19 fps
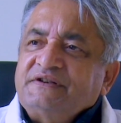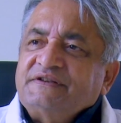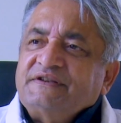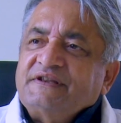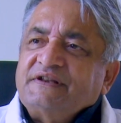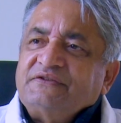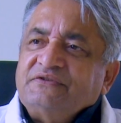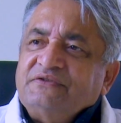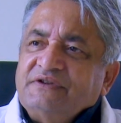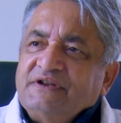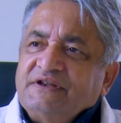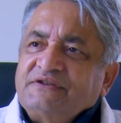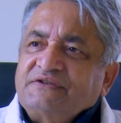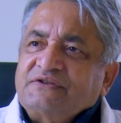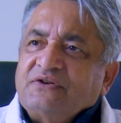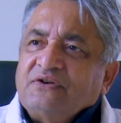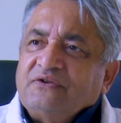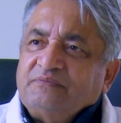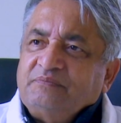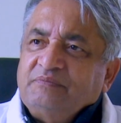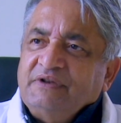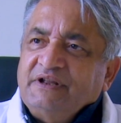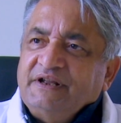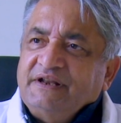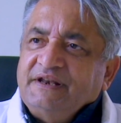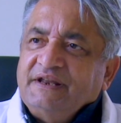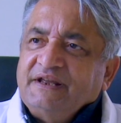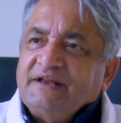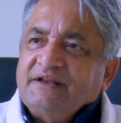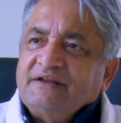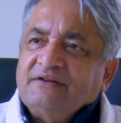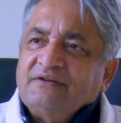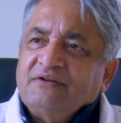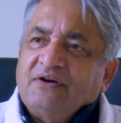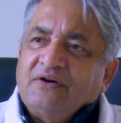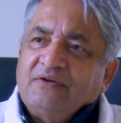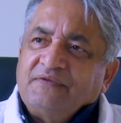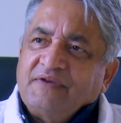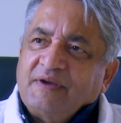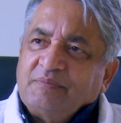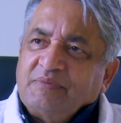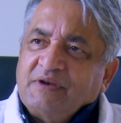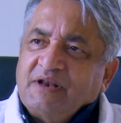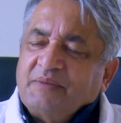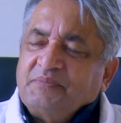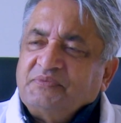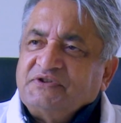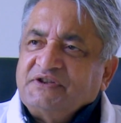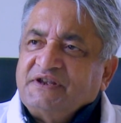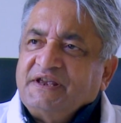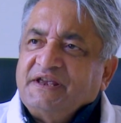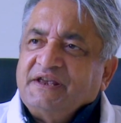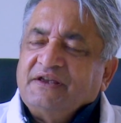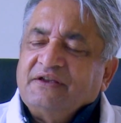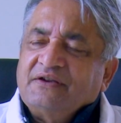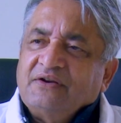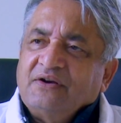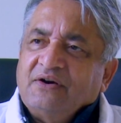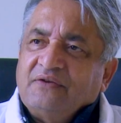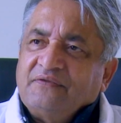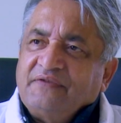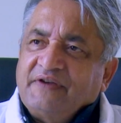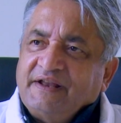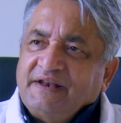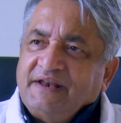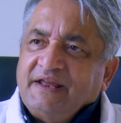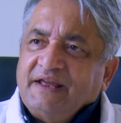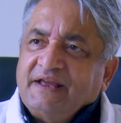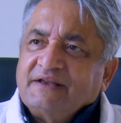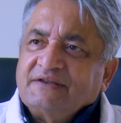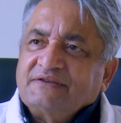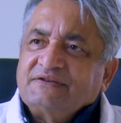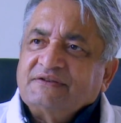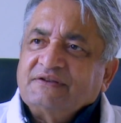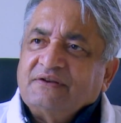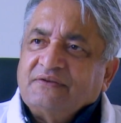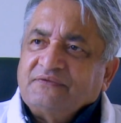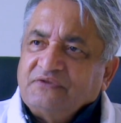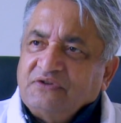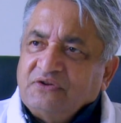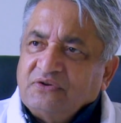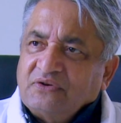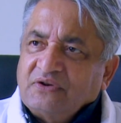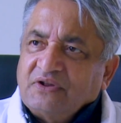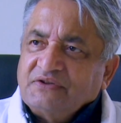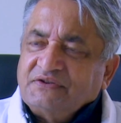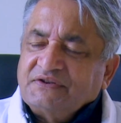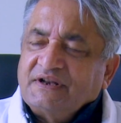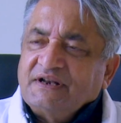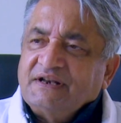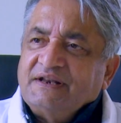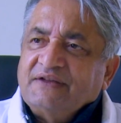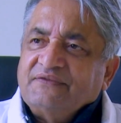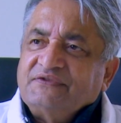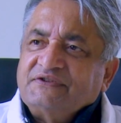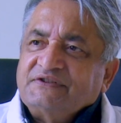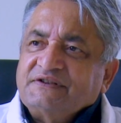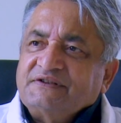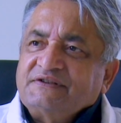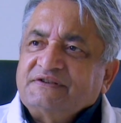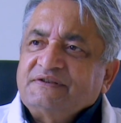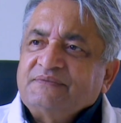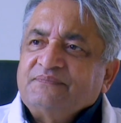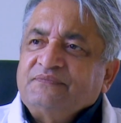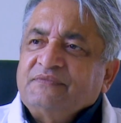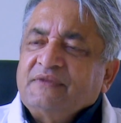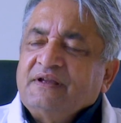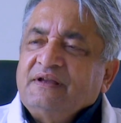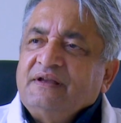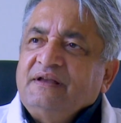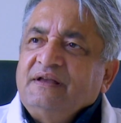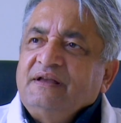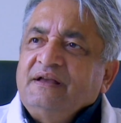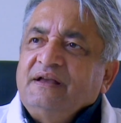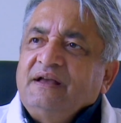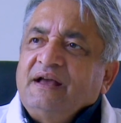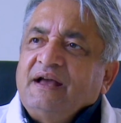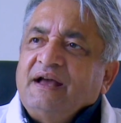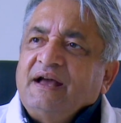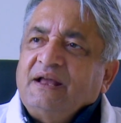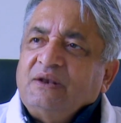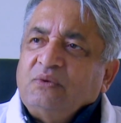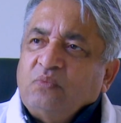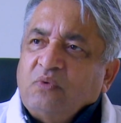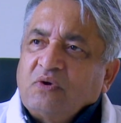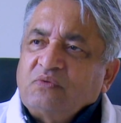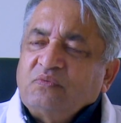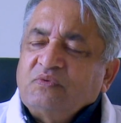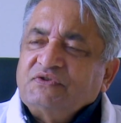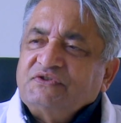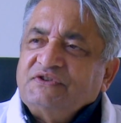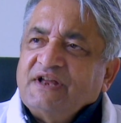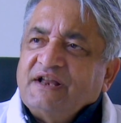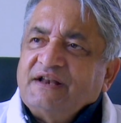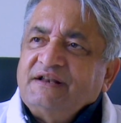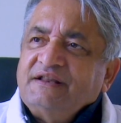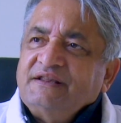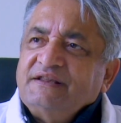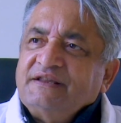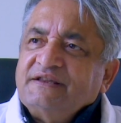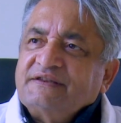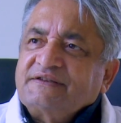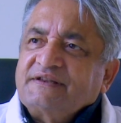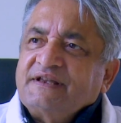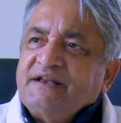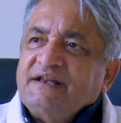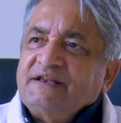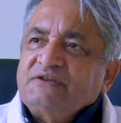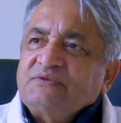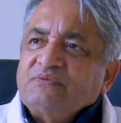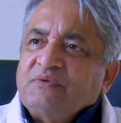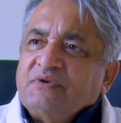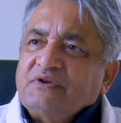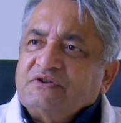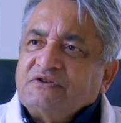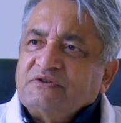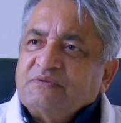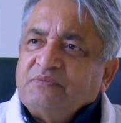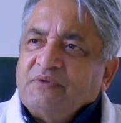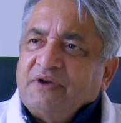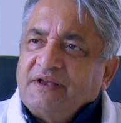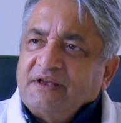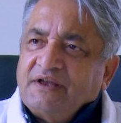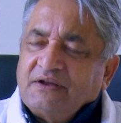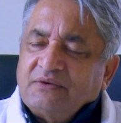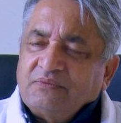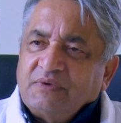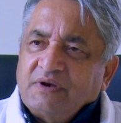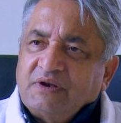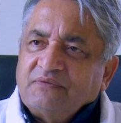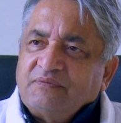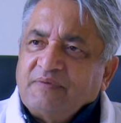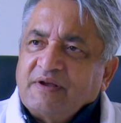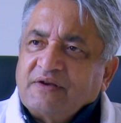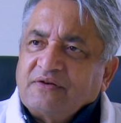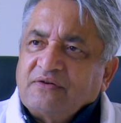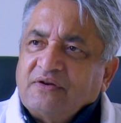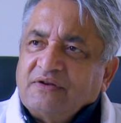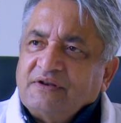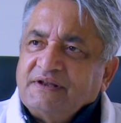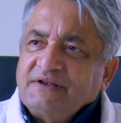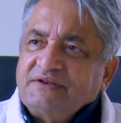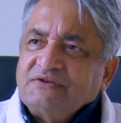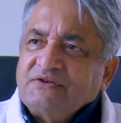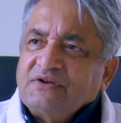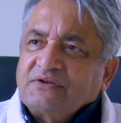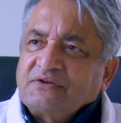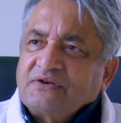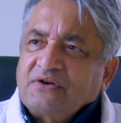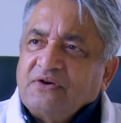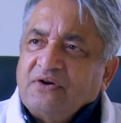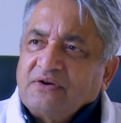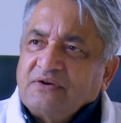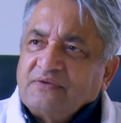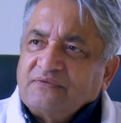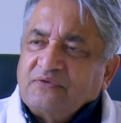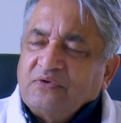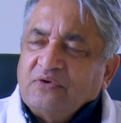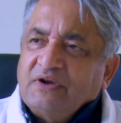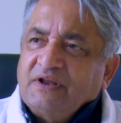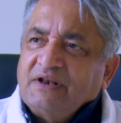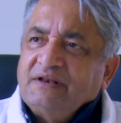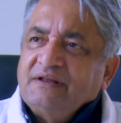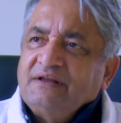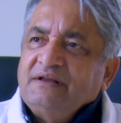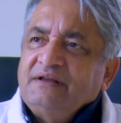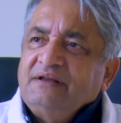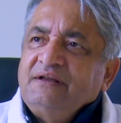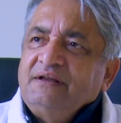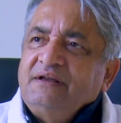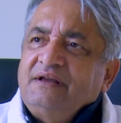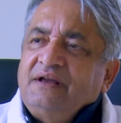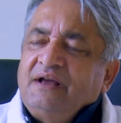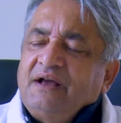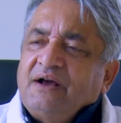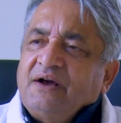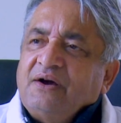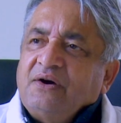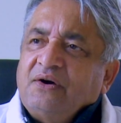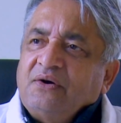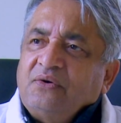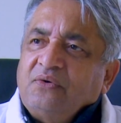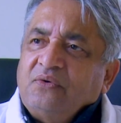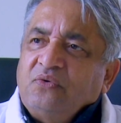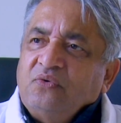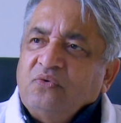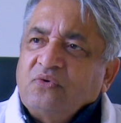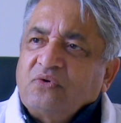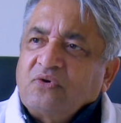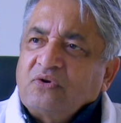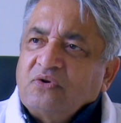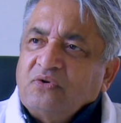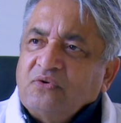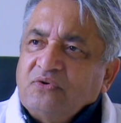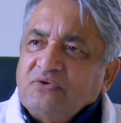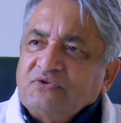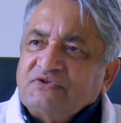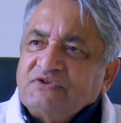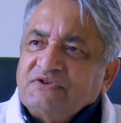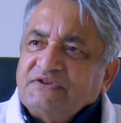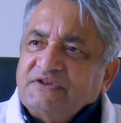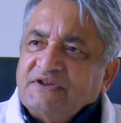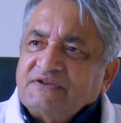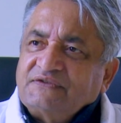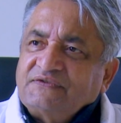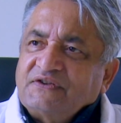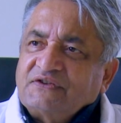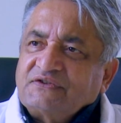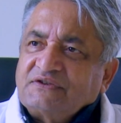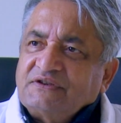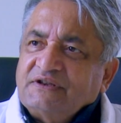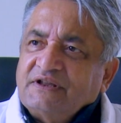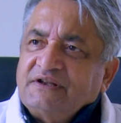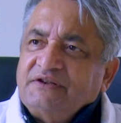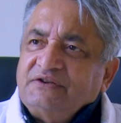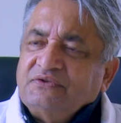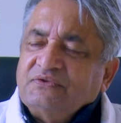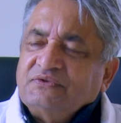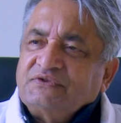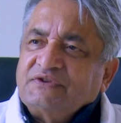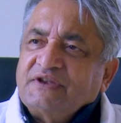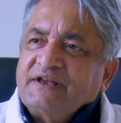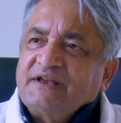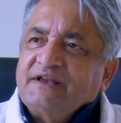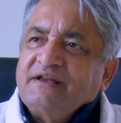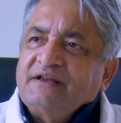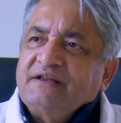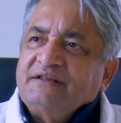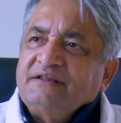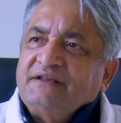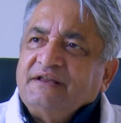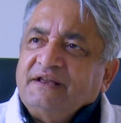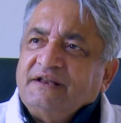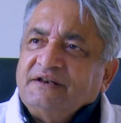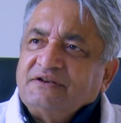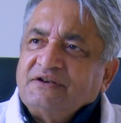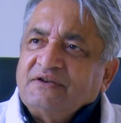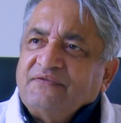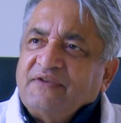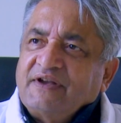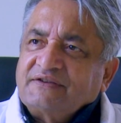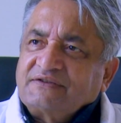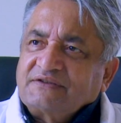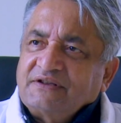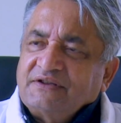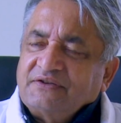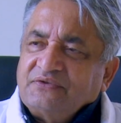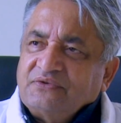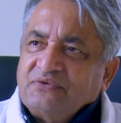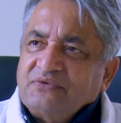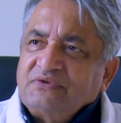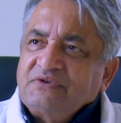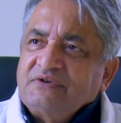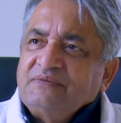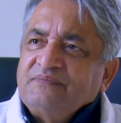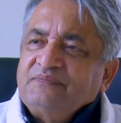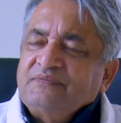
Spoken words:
is at risk of bleeding, of epilepsy, of headaches, of neurological deficits. And what was done in this case was by one of my colleagues, Dr. Gaurav Goyal, who closed this fistula using the intravascular route.